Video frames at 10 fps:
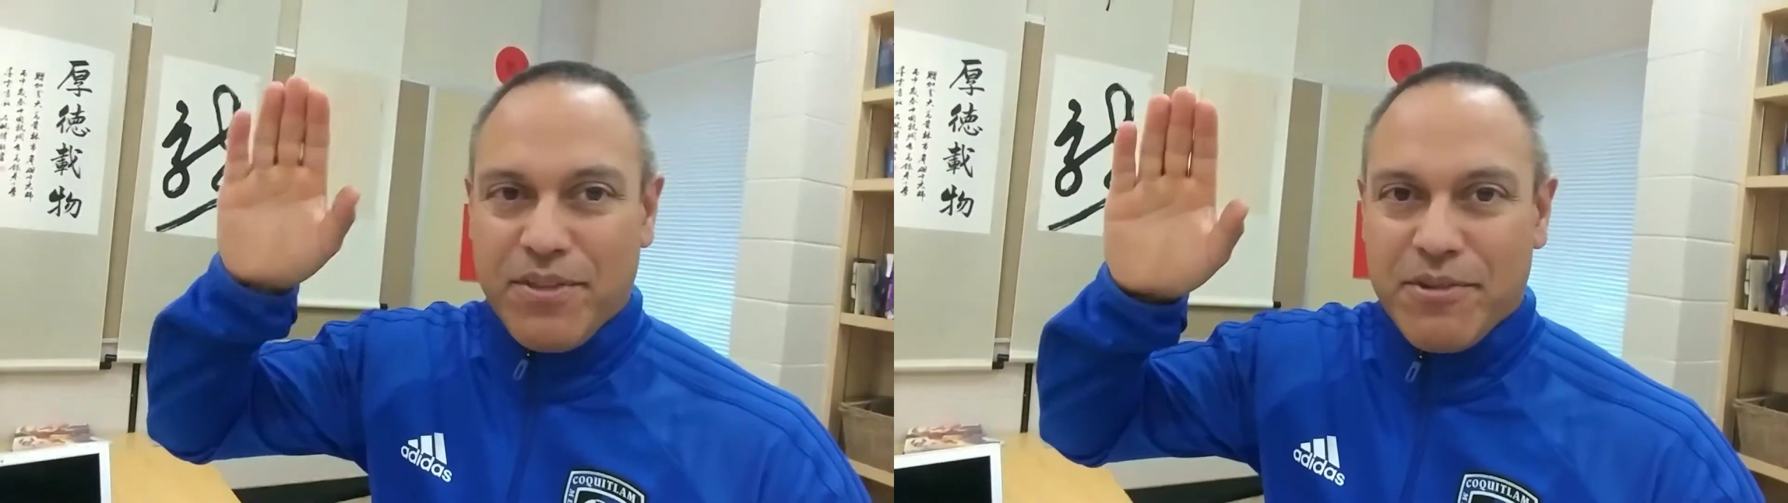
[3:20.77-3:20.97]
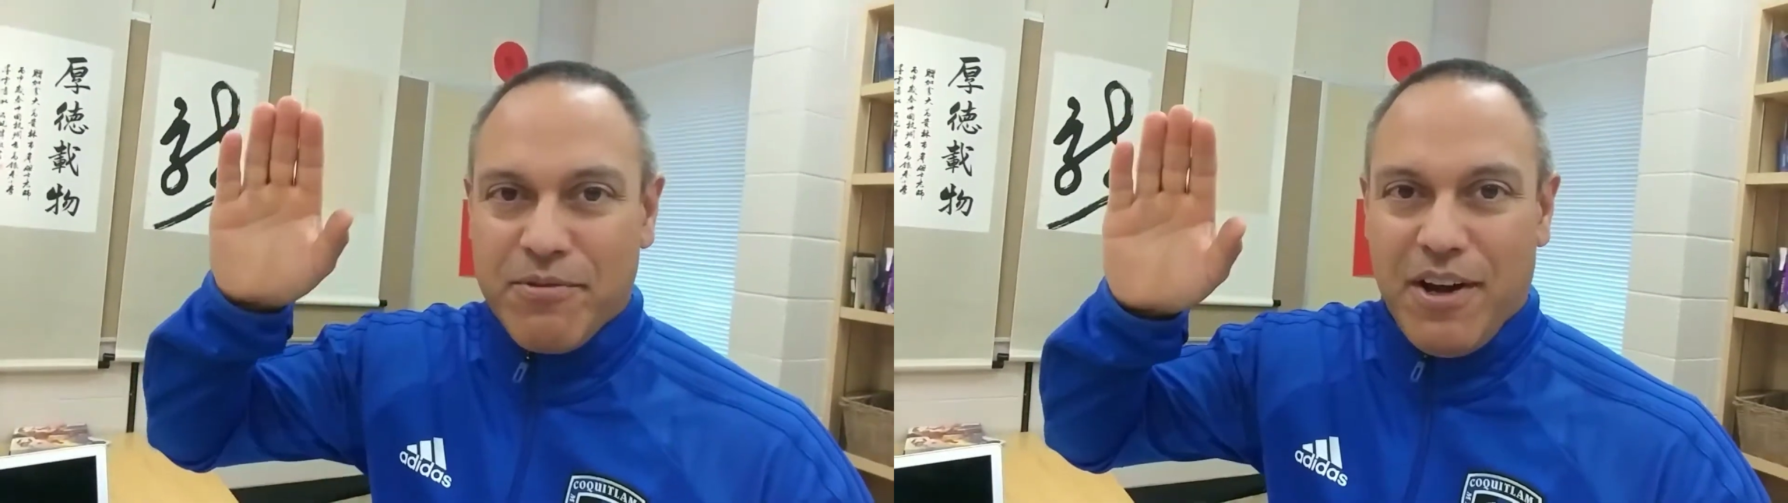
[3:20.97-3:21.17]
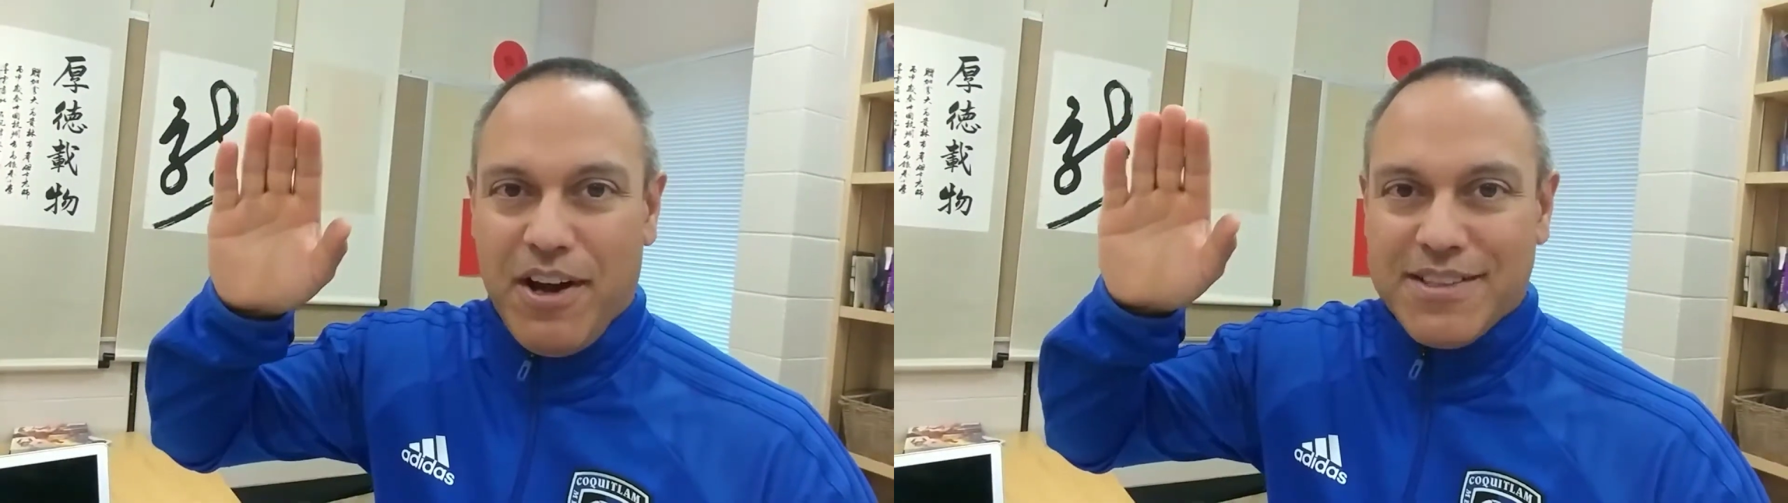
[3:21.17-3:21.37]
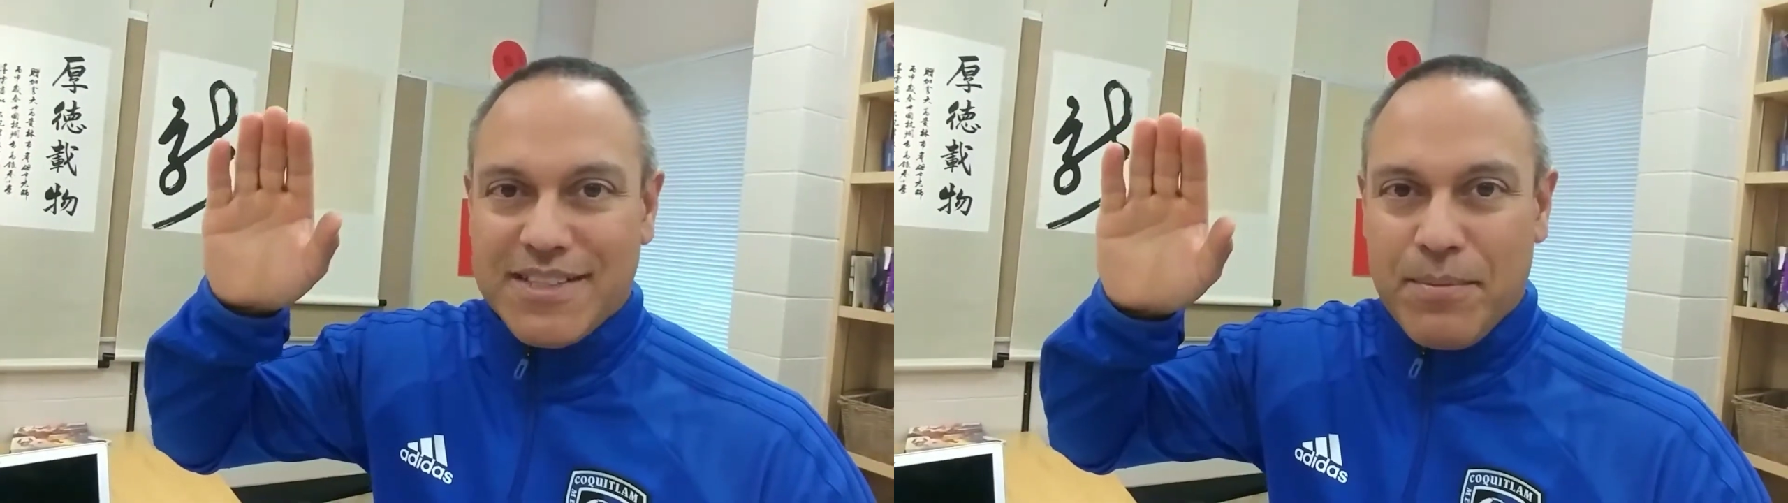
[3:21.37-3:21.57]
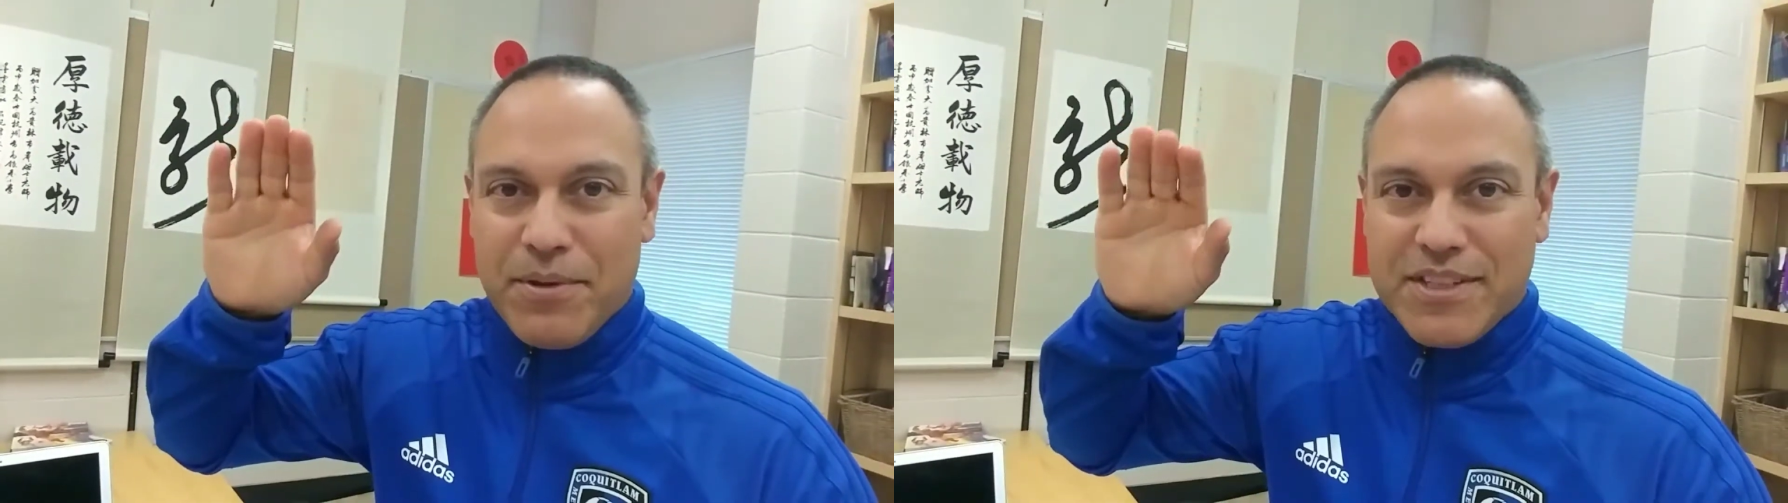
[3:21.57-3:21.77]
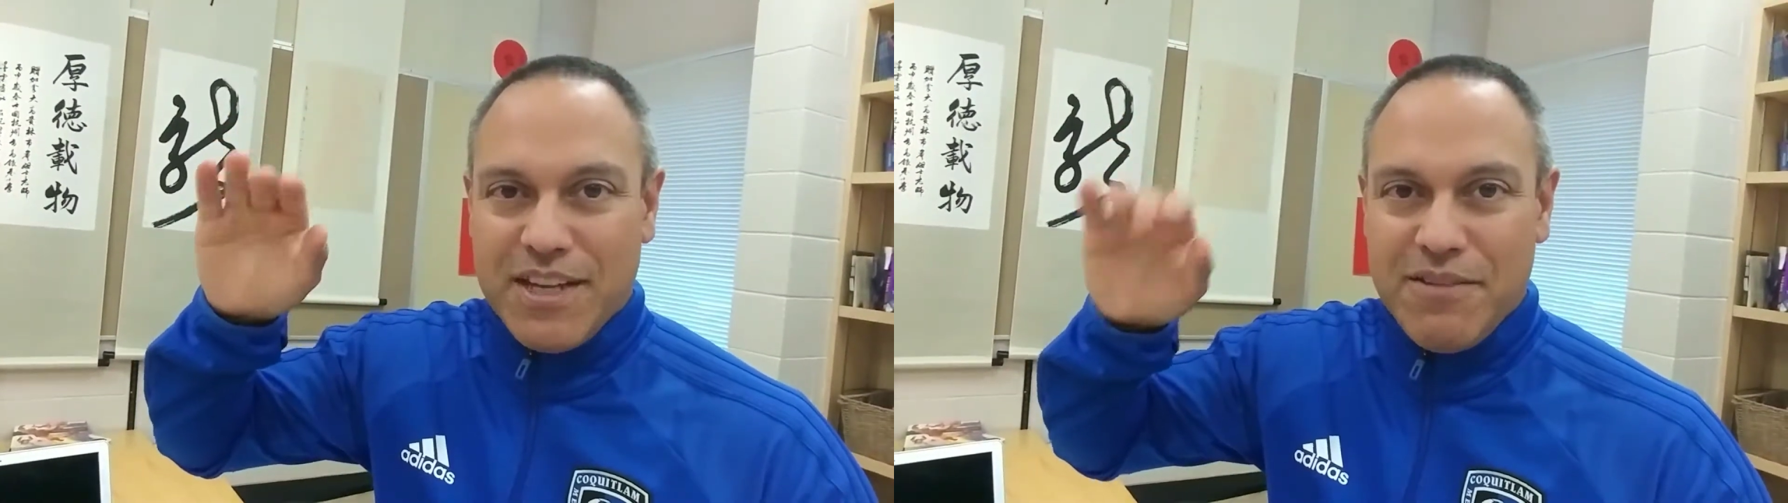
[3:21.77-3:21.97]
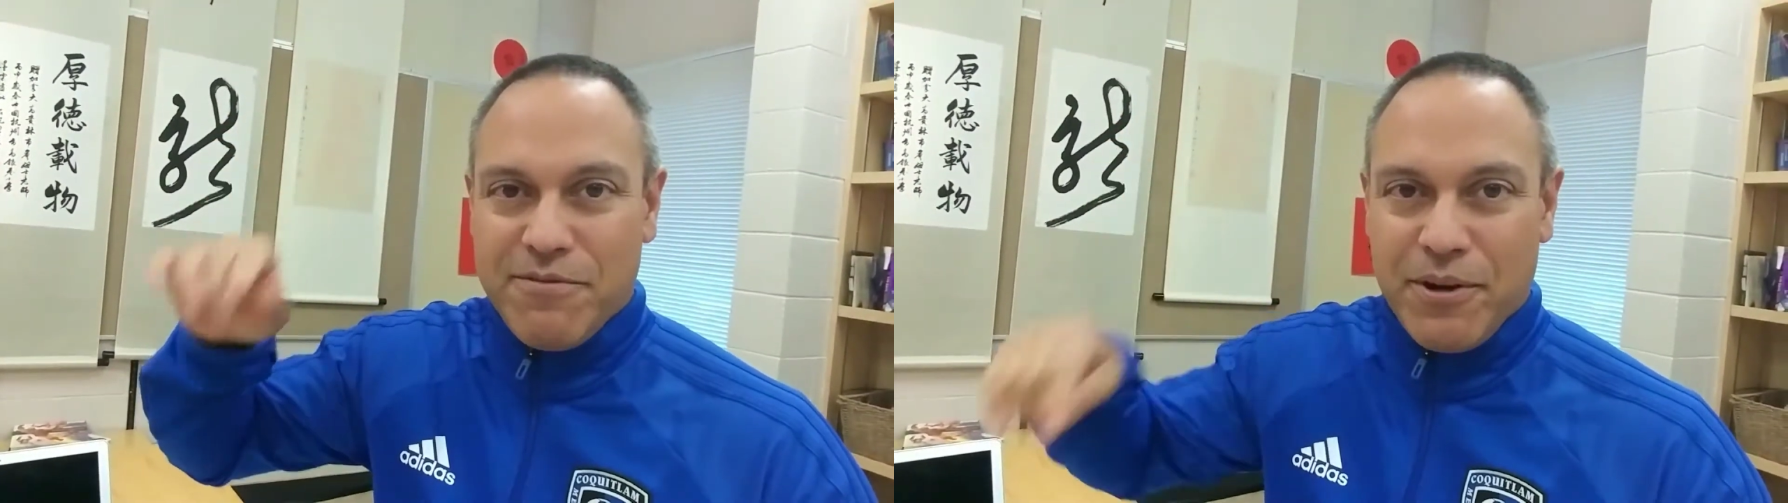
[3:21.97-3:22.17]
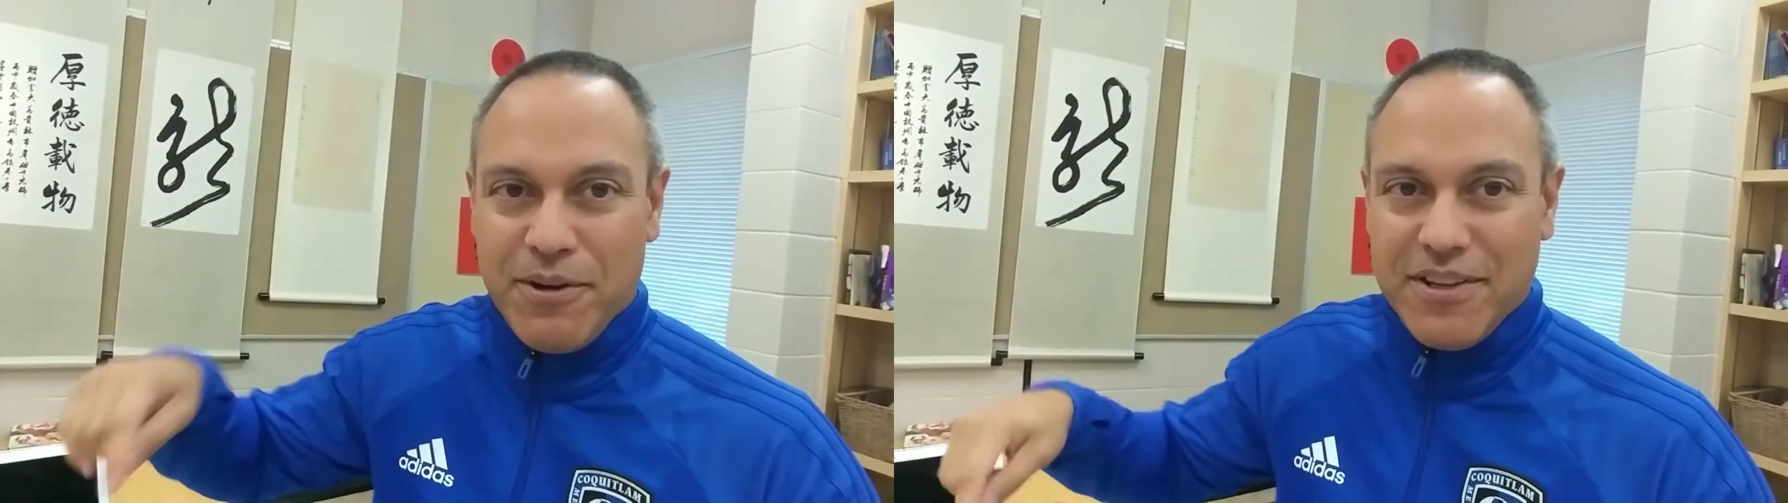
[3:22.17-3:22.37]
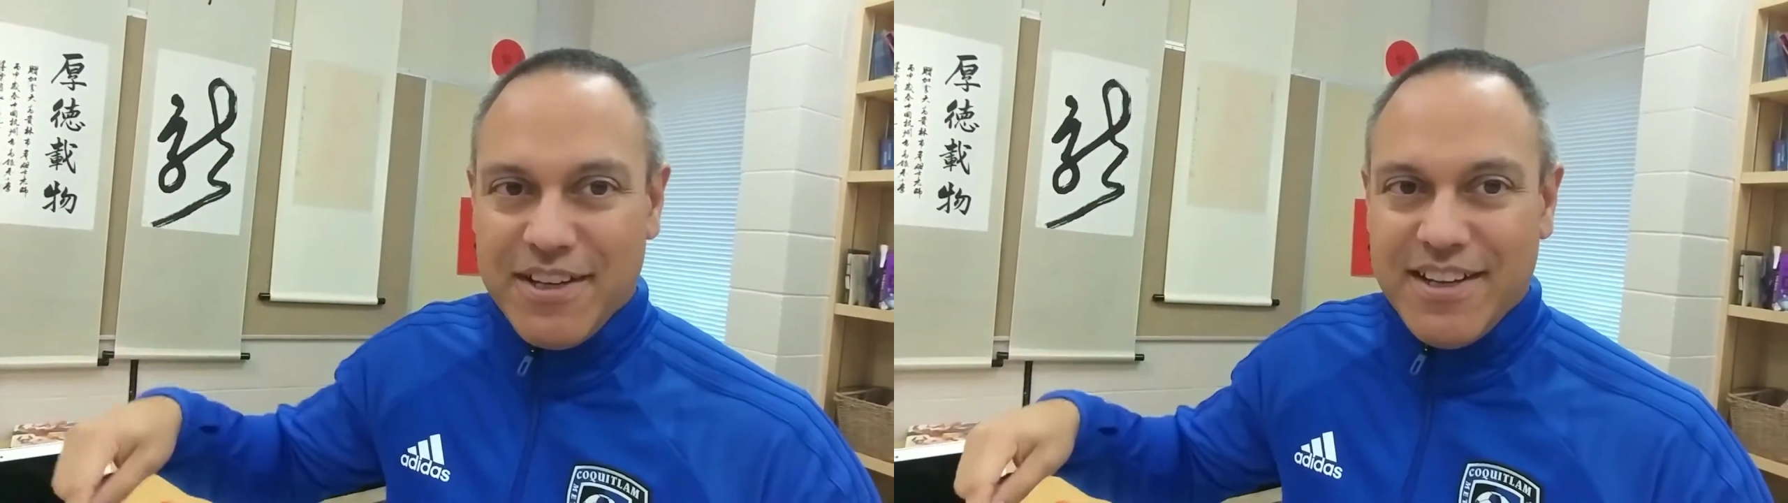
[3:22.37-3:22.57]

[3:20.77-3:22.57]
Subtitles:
the tinfoil